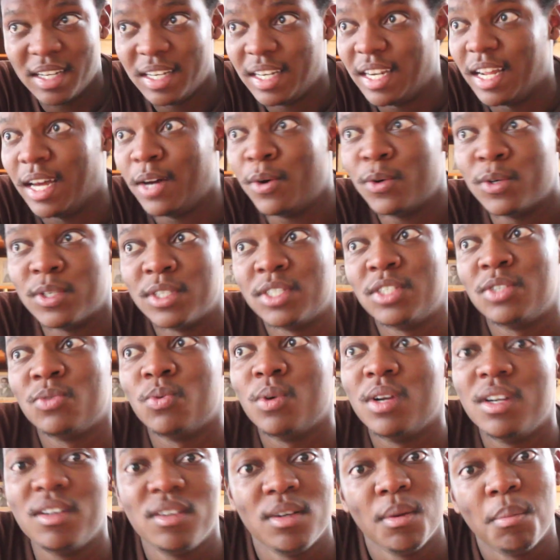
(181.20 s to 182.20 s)
that was
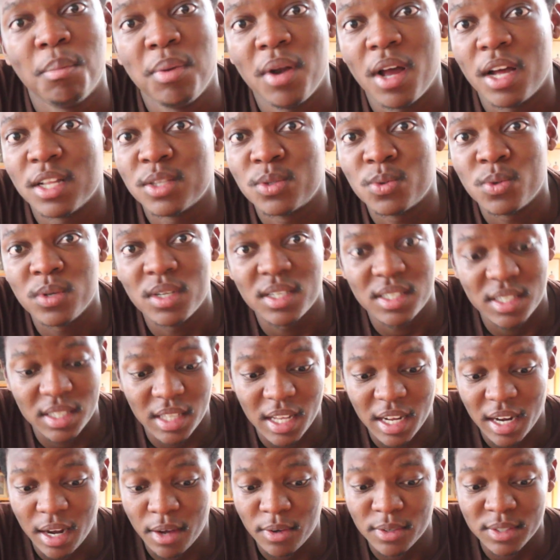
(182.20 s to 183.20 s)
one of the plot twists
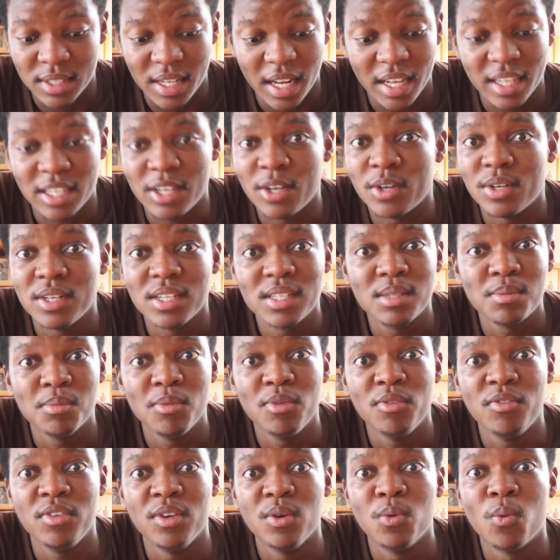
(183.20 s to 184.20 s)
that I was like, yo, this
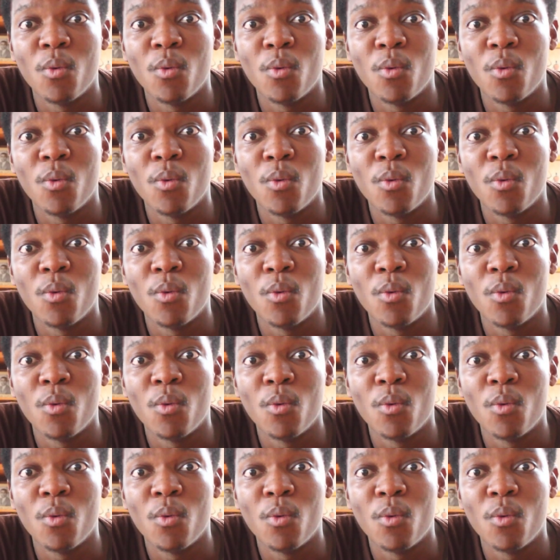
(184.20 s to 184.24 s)
movie